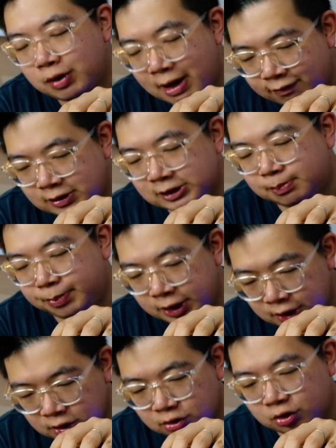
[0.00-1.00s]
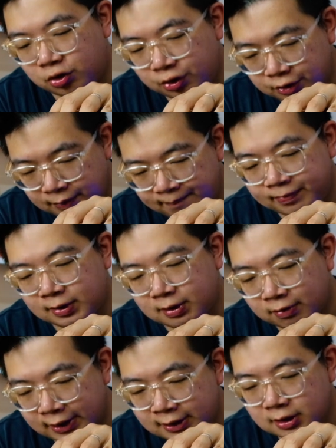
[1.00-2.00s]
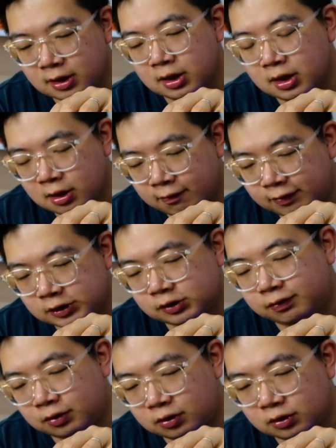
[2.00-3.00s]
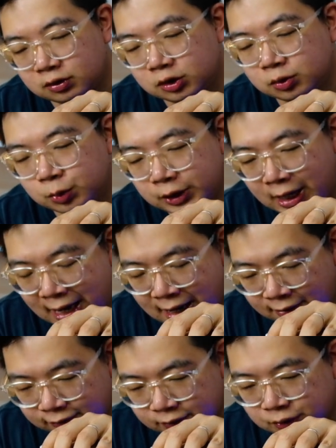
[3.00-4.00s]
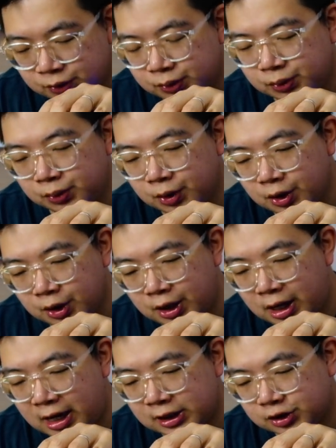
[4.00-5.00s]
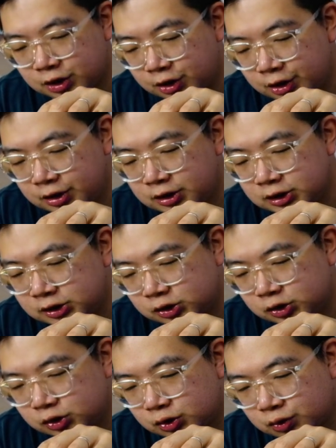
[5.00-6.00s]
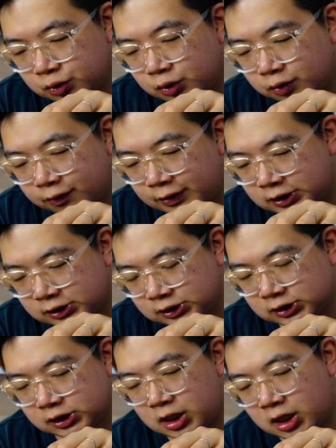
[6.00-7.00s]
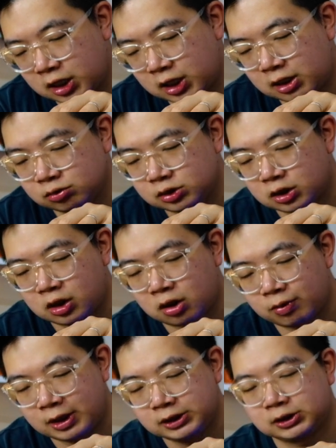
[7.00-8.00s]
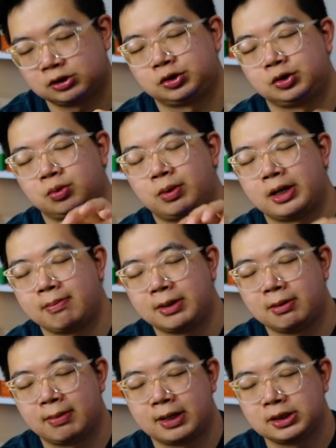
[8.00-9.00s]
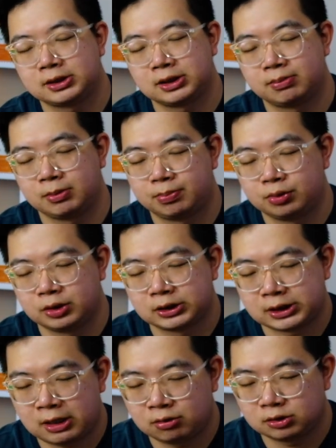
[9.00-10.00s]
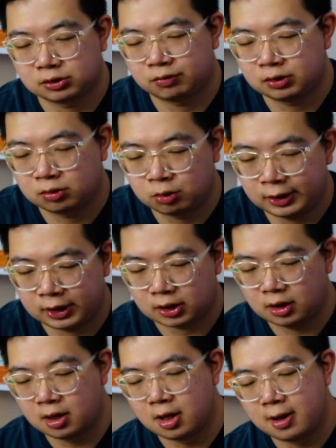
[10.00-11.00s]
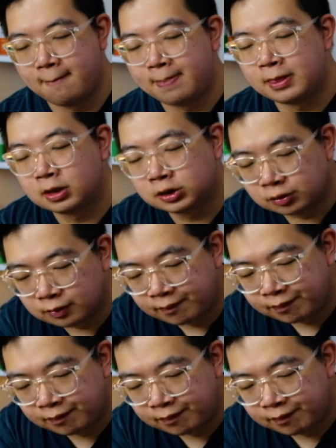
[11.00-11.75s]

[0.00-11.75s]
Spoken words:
have this pinion turned, right, first of all, you would have to turn this screw first counterclockwise. I'll show you what I mean by this. Let me pull this out real quick. So